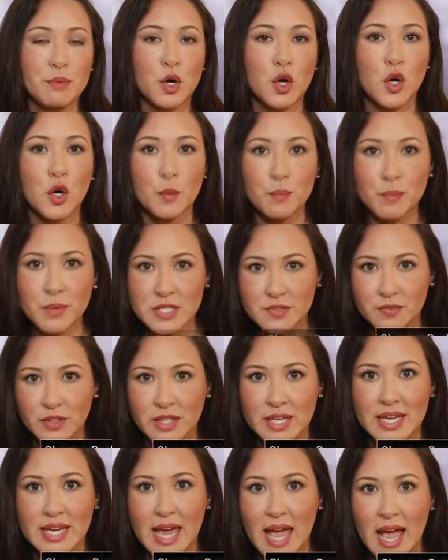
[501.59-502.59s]

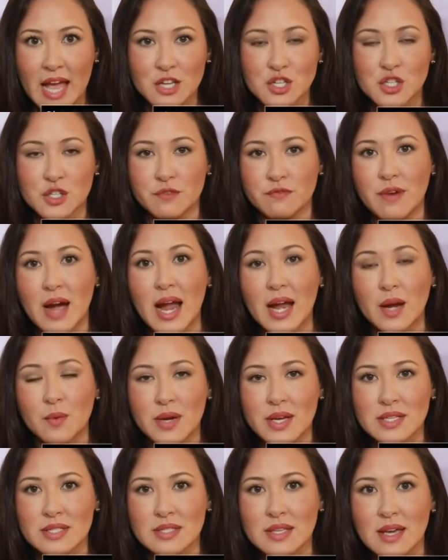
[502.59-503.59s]
purposefully catch the
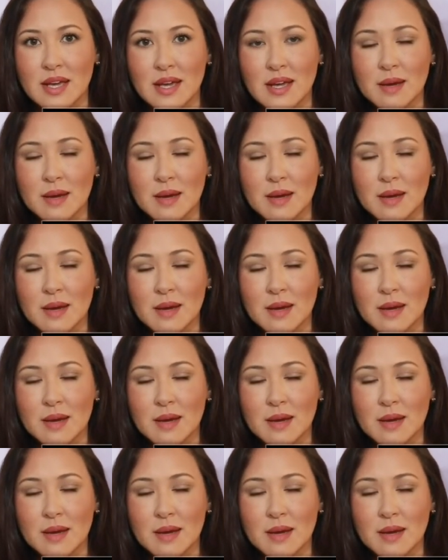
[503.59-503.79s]
virus,